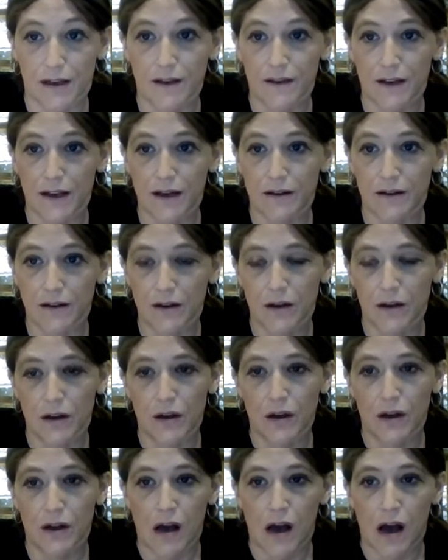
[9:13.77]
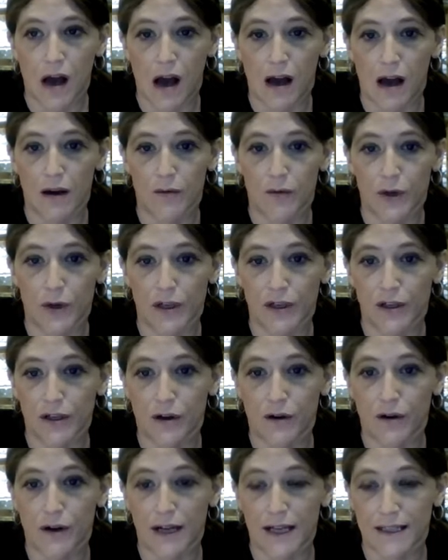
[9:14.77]
And that we're going to
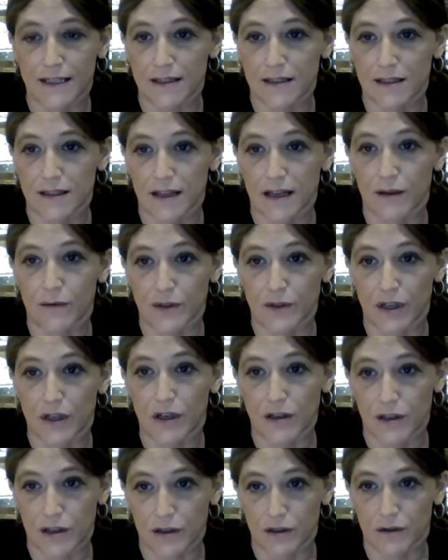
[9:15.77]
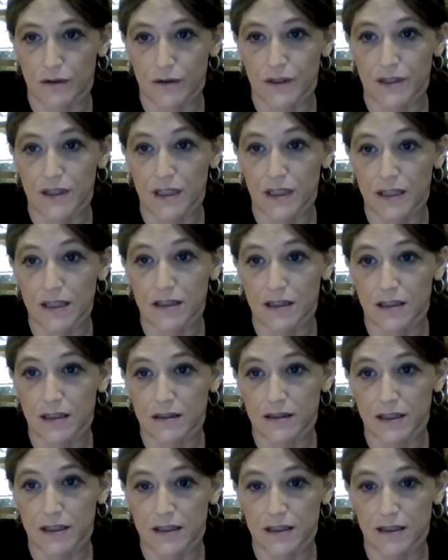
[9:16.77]
go ahead and say was also
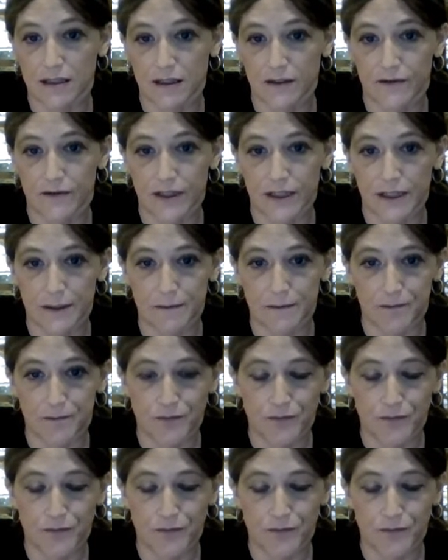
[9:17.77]
statistically significant.